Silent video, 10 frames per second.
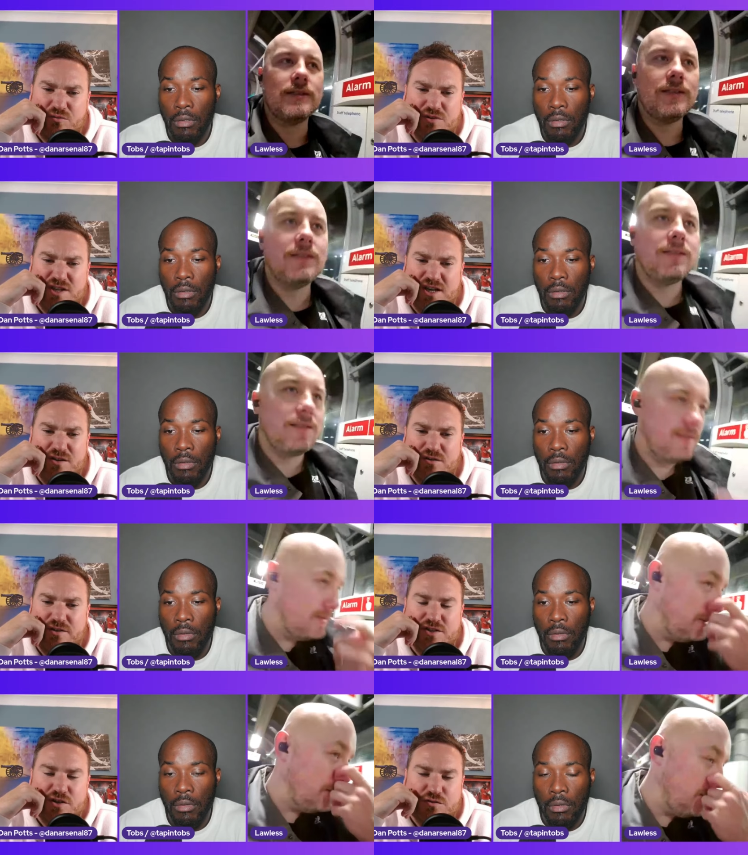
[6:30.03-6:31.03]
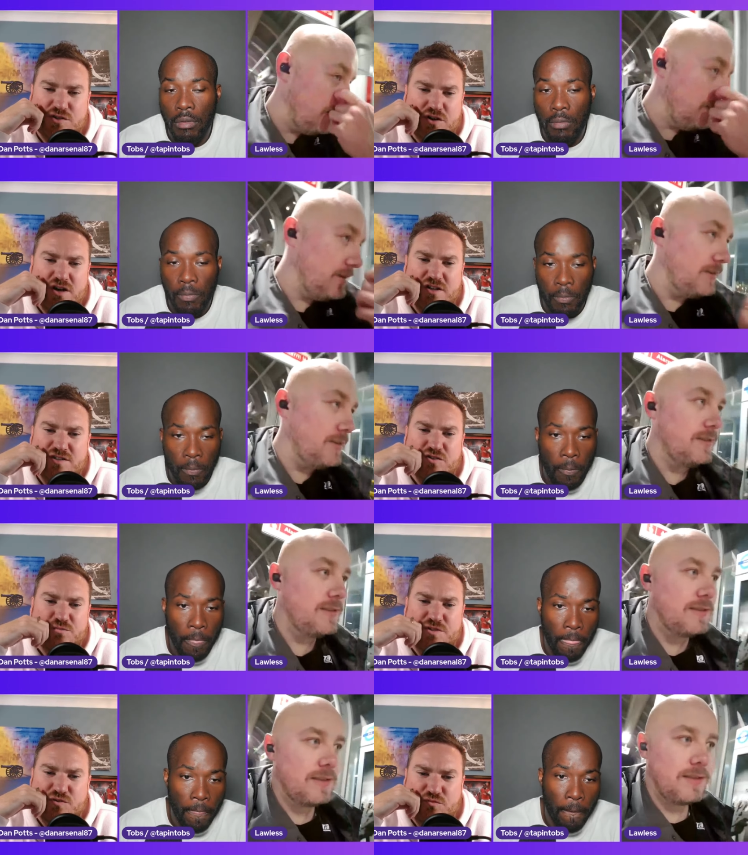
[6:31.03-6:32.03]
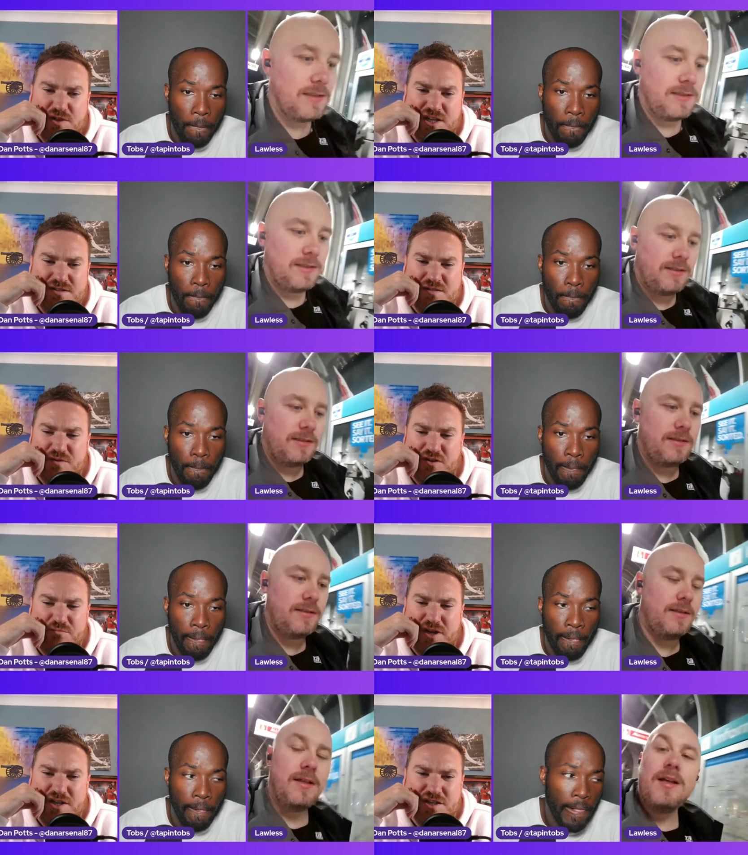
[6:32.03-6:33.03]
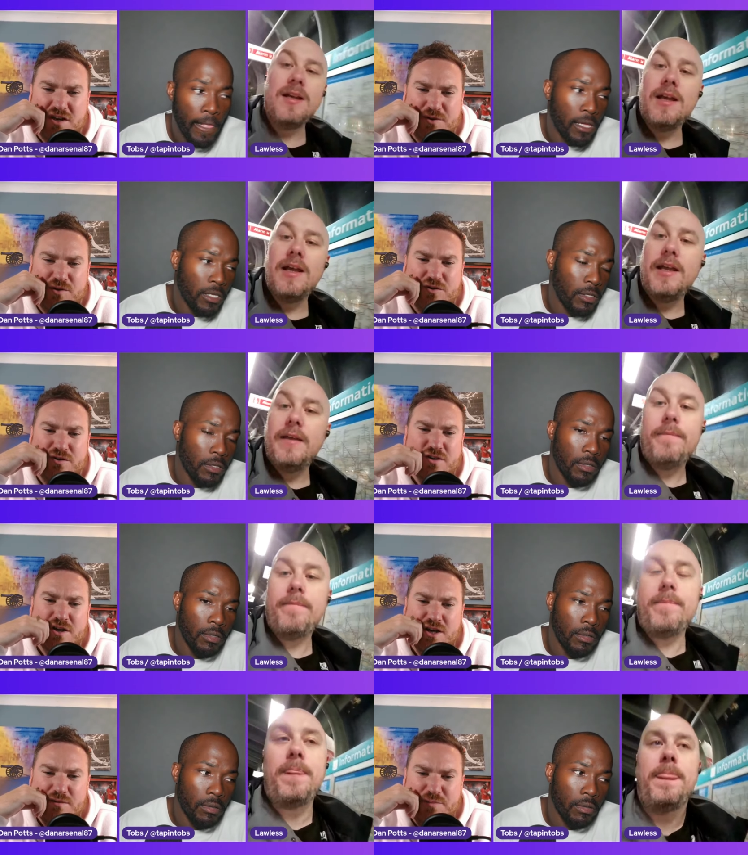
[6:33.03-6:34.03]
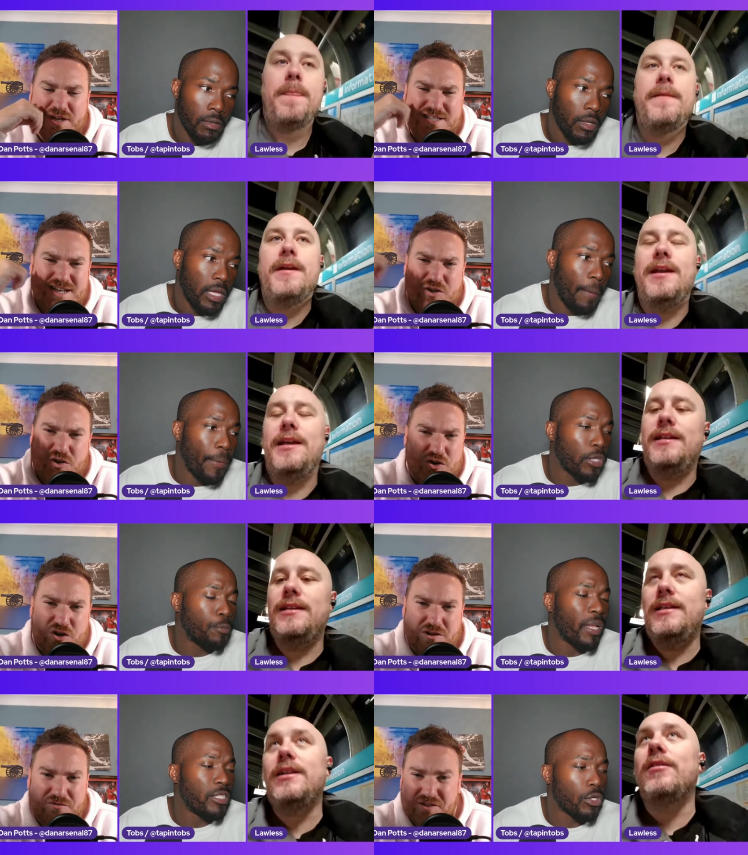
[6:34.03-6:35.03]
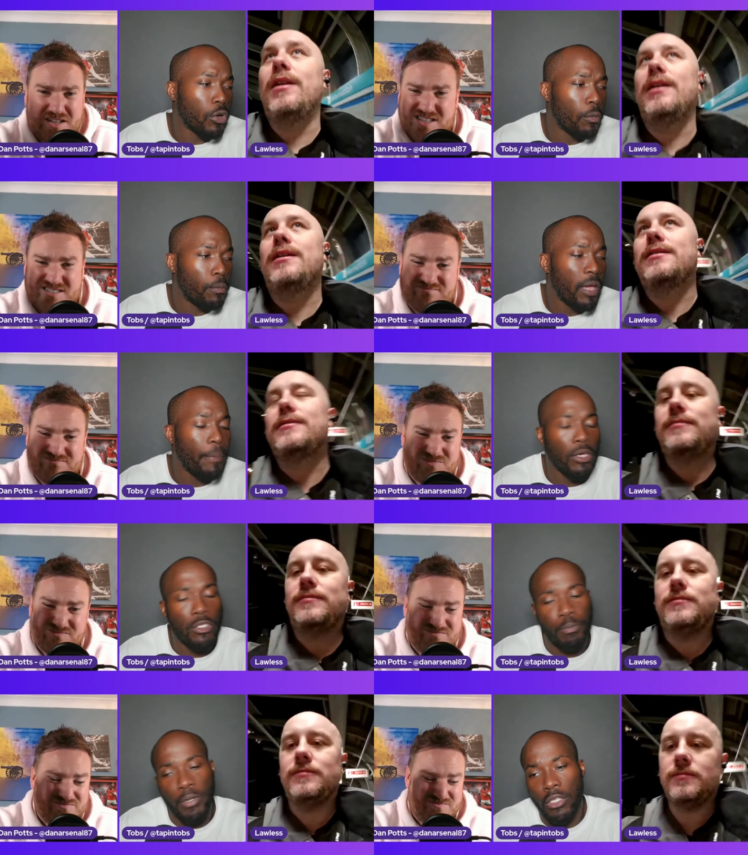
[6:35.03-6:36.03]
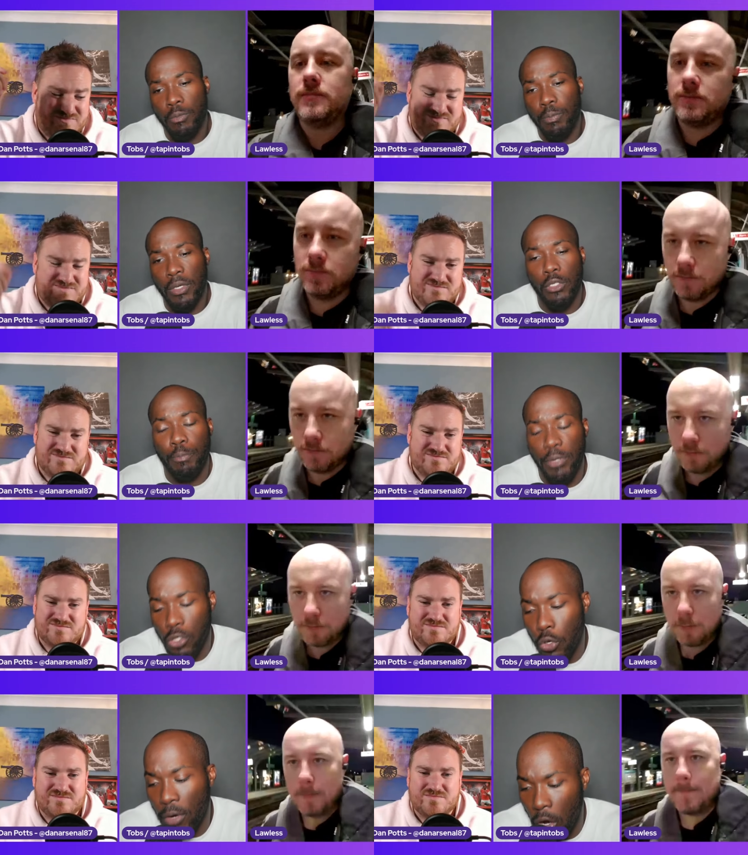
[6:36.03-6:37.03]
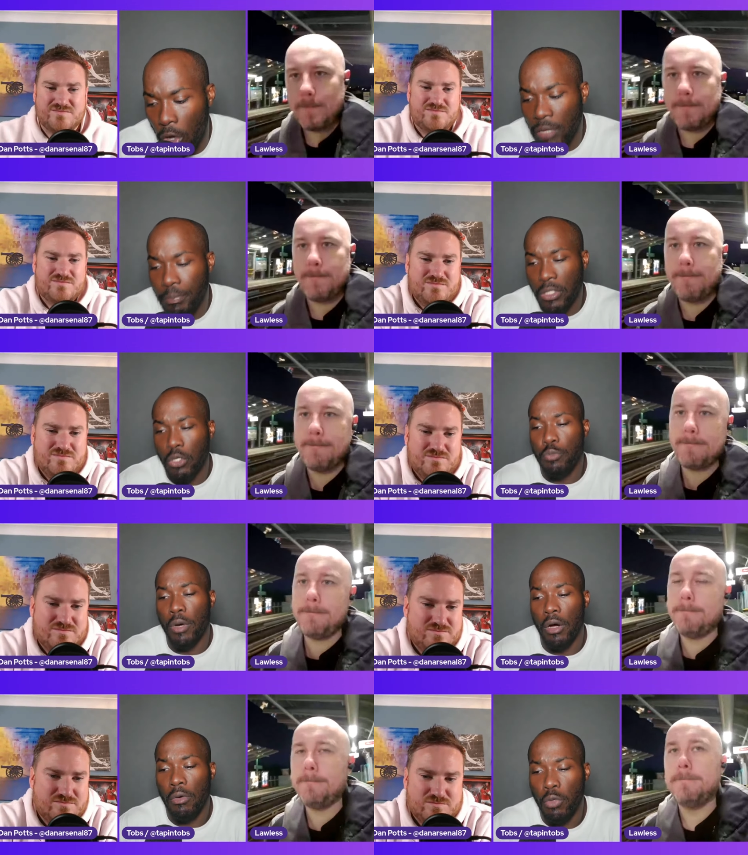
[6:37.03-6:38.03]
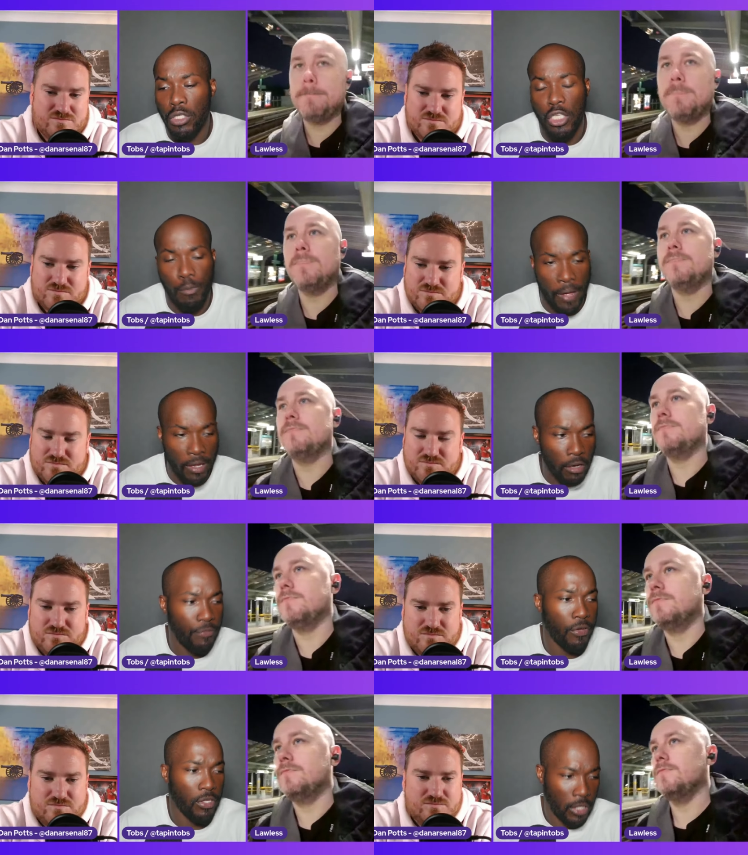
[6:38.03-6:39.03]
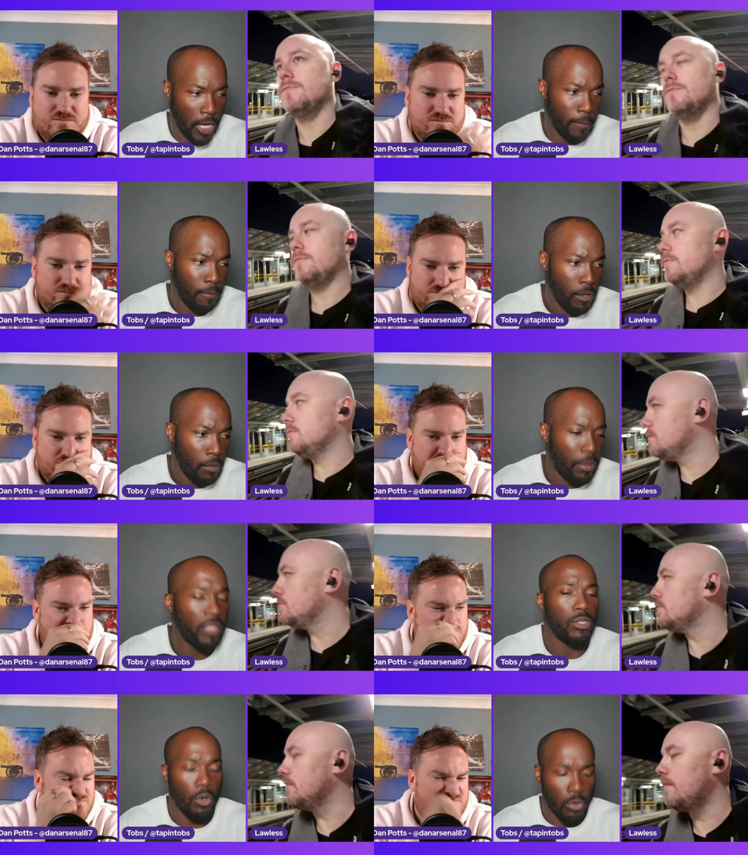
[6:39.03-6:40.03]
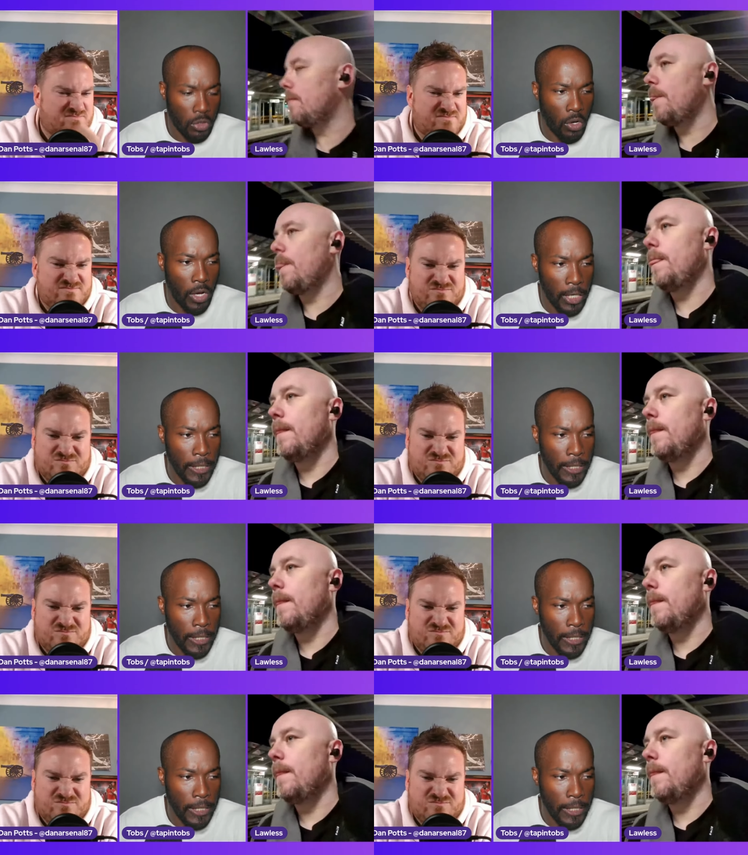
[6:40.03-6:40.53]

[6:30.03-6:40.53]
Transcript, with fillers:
Speaker 1: what's going on. There's no Sarr, there's no Bissouma. They seem to be on the bench coming on. Ben yeah, because, Sankara, he, he
Speaker 2: because, because Bissouma got in. Bissouma was suspended the first game. Bentancur started.